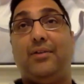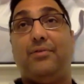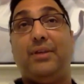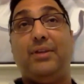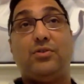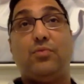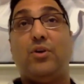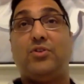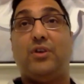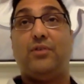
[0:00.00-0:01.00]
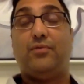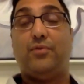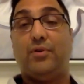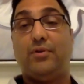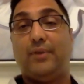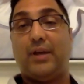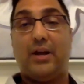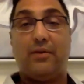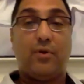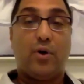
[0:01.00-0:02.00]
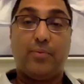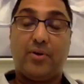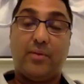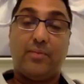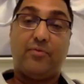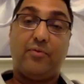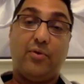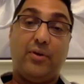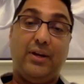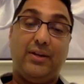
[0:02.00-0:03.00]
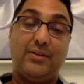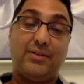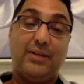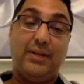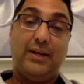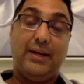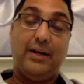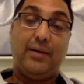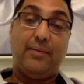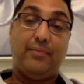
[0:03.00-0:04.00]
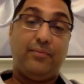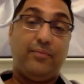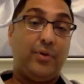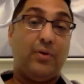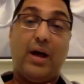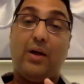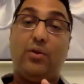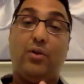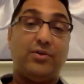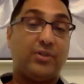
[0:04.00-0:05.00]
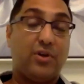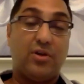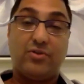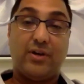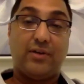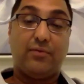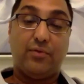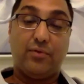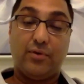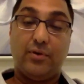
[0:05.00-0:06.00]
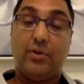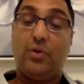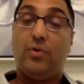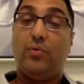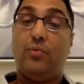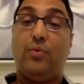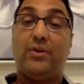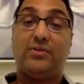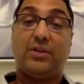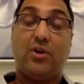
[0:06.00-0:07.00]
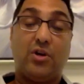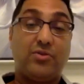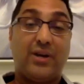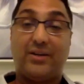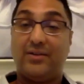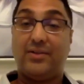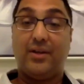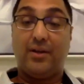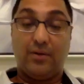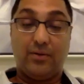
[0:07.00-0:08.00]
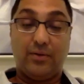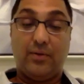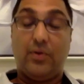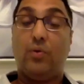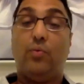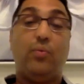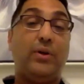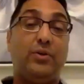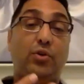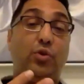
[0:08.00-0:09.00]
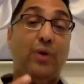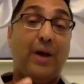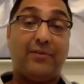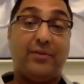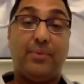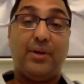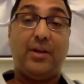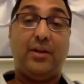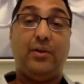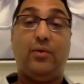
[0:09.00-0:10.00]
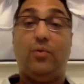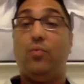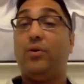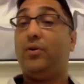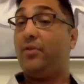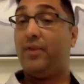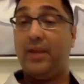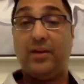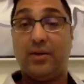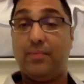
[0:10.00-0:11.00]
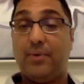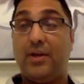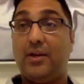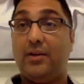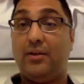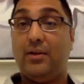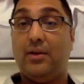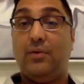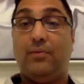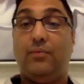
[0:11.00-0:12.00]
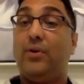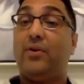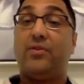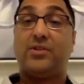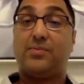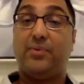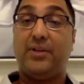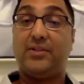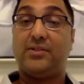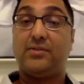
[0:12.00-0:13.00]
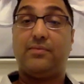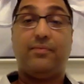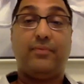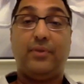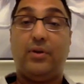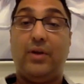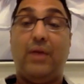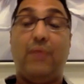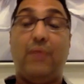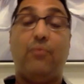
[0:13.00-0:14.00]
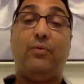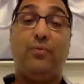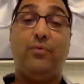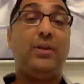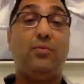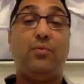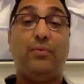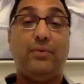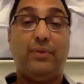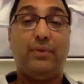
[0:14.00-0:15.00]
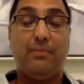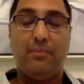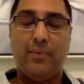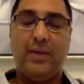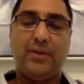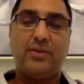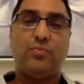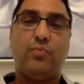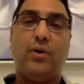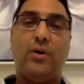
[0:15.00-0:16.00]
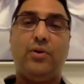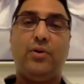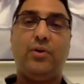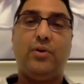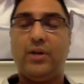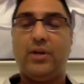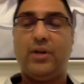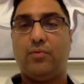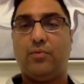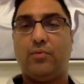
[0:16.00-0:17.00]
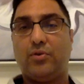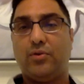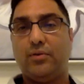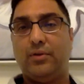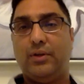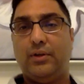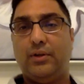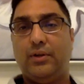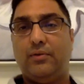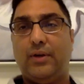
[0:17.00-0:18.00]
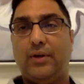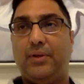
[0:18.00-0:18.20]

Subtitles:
things to watch out for, I kind of harped on it before, is how long is the contract for? What does the contract entail? What do you have to pay? What are they going to pay? What are the splits? And really the main thing is, what are you getting in return, right? Because the